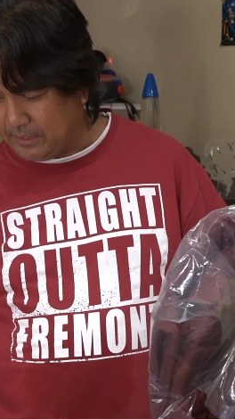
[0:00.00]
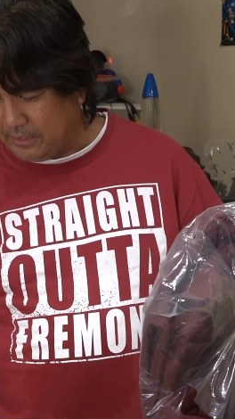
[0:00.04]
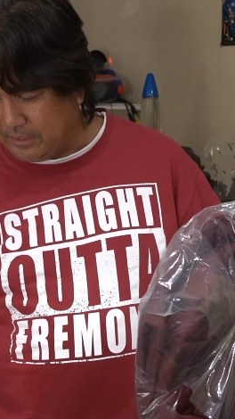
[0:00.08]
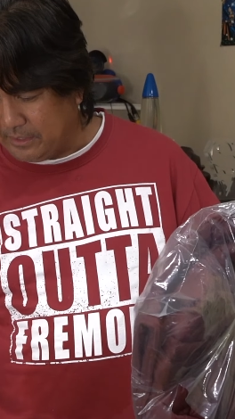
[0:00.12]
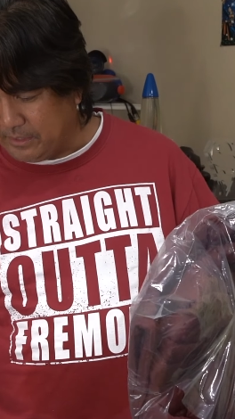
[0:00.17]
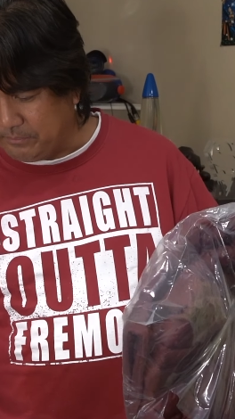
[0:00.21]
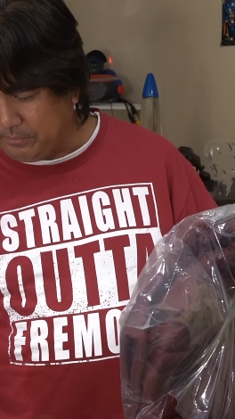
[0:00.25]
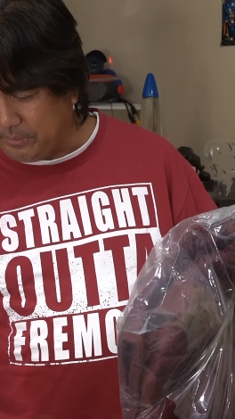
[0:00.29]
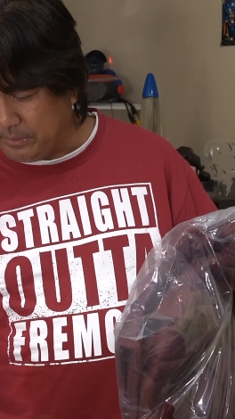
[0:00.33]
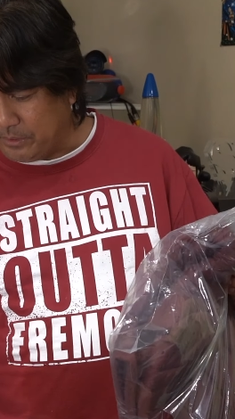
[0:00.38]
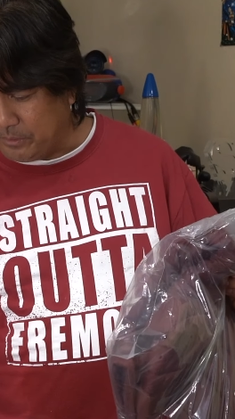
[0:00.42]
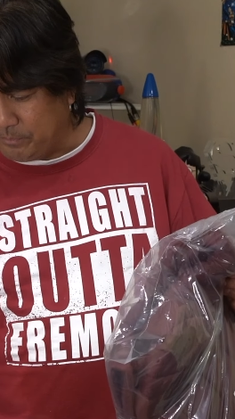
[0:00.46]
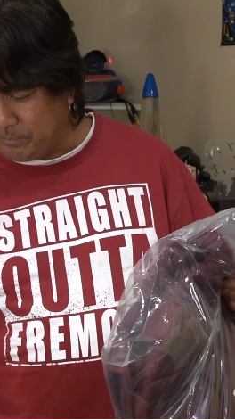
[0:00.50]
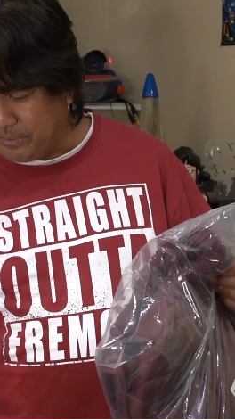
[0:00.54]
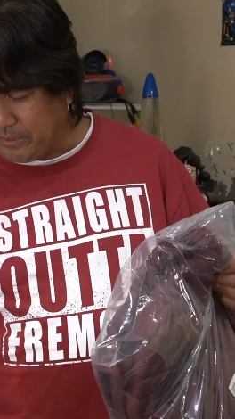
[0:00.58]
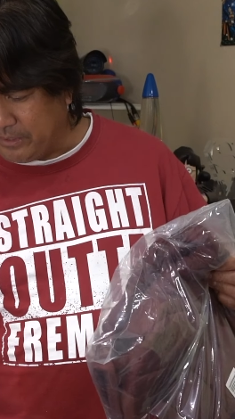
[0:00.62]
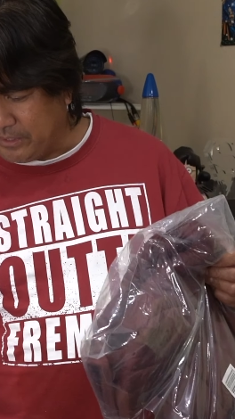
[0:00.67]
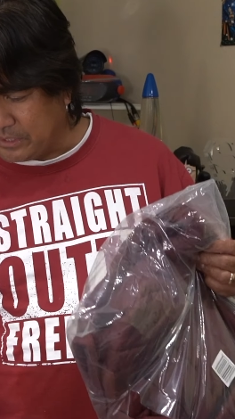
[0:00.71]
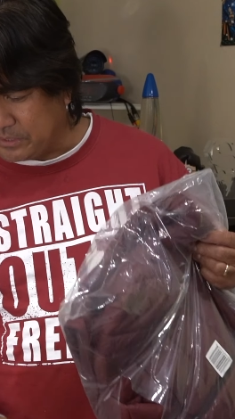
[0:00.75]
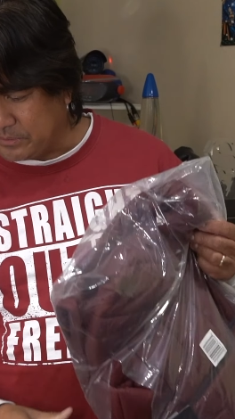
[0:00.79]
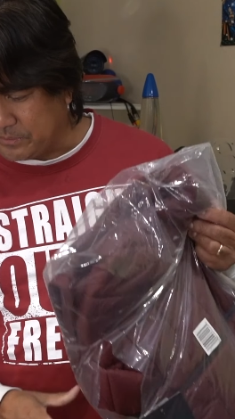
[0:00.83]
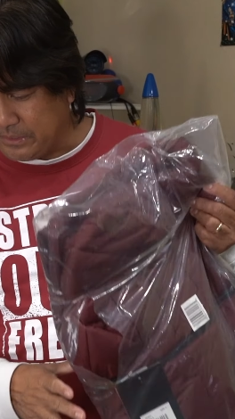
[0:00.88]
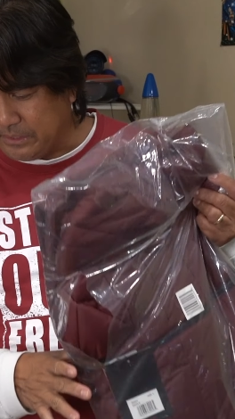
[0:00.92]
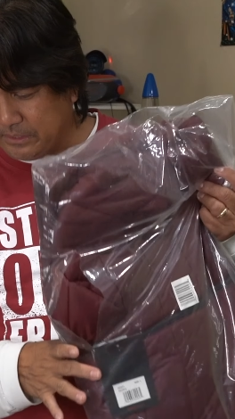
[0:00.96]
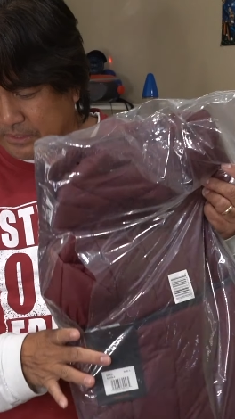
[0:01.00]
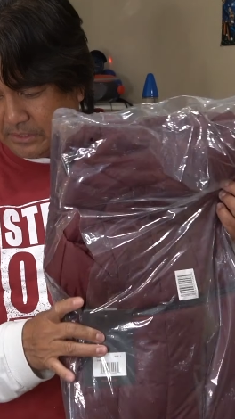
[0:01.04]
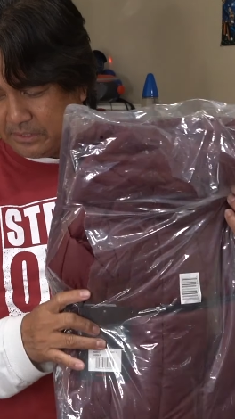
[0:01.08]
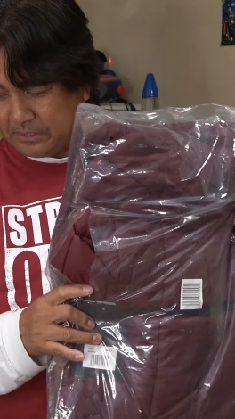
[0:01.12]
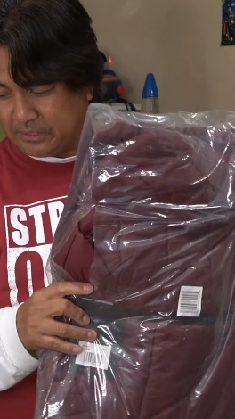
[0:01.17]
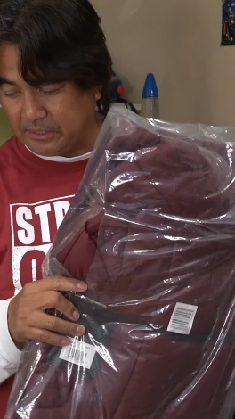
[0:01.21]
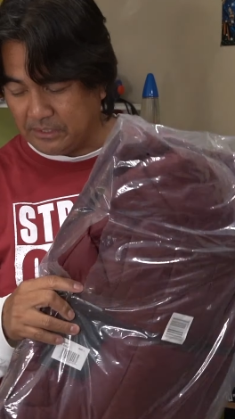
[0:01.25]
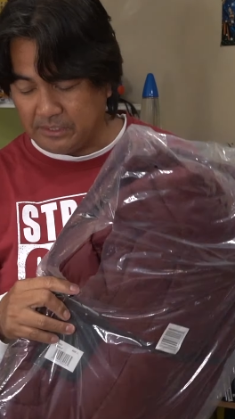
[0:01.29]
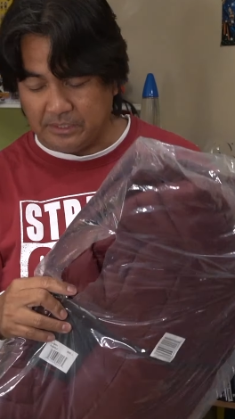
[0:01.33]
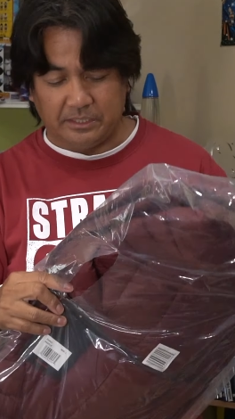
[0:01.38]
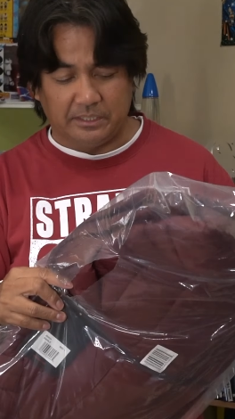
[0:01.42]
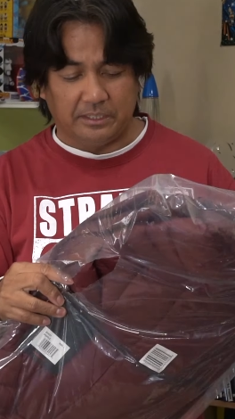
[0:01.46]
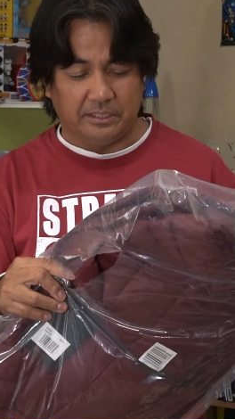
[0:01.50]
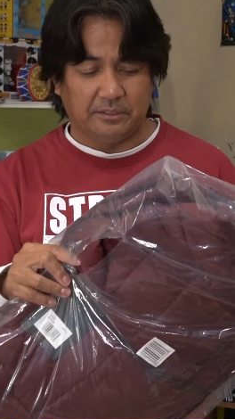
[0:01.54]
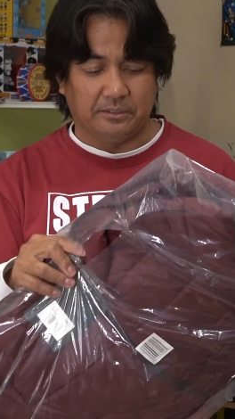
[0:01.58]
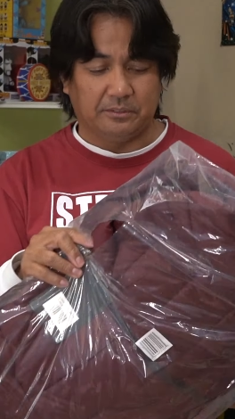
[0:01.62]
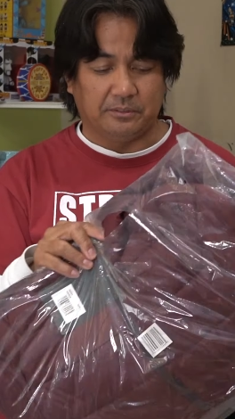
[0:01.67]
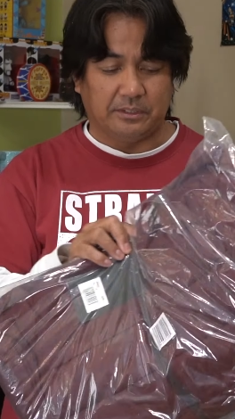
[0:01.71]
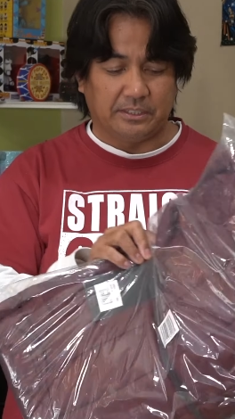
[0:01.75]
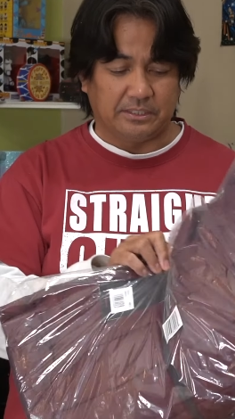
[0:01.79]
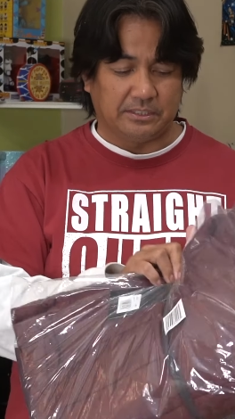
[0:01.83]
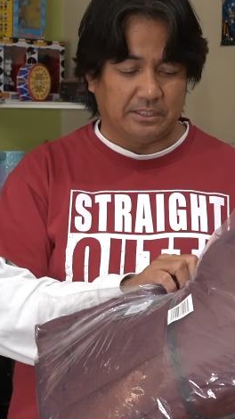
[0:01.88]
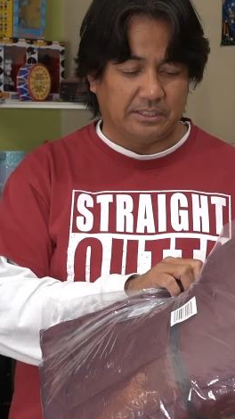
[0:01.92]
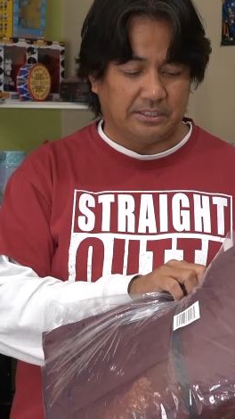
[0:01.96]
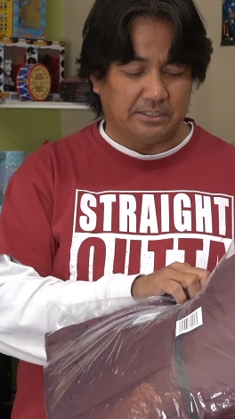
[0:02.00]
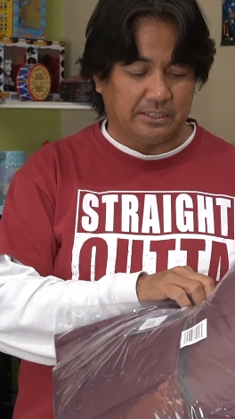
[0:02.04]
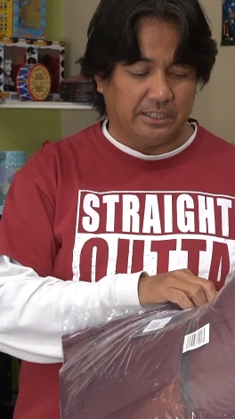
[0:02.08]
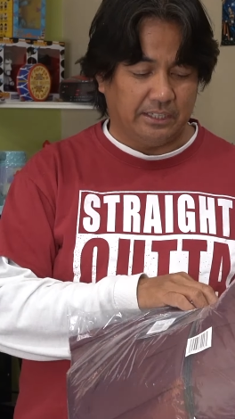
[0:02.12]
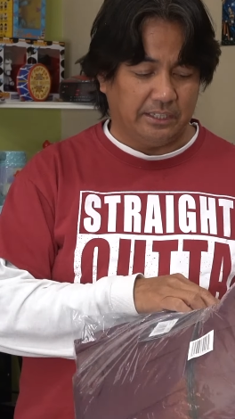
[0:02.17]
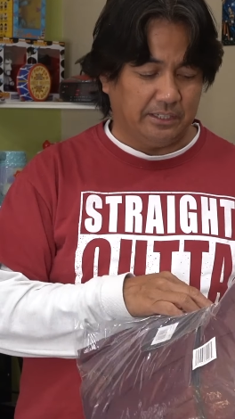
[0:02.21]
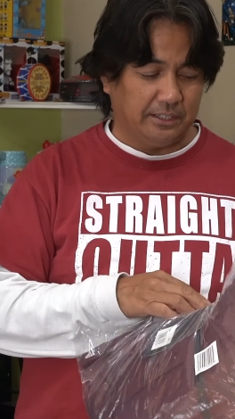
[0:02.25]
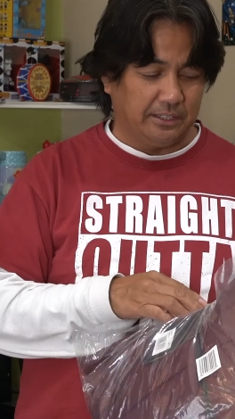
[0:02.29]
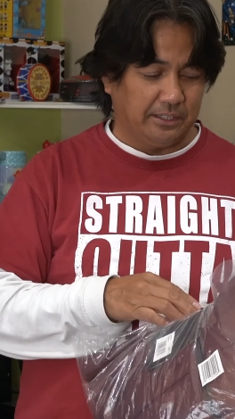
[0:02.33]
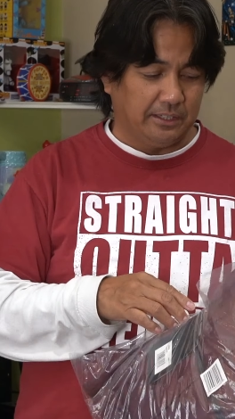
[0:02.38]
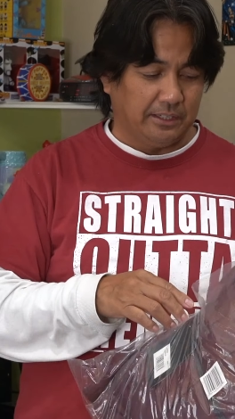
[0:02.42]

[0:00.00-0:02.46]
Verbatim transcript: let me open this one so you knew what's inside.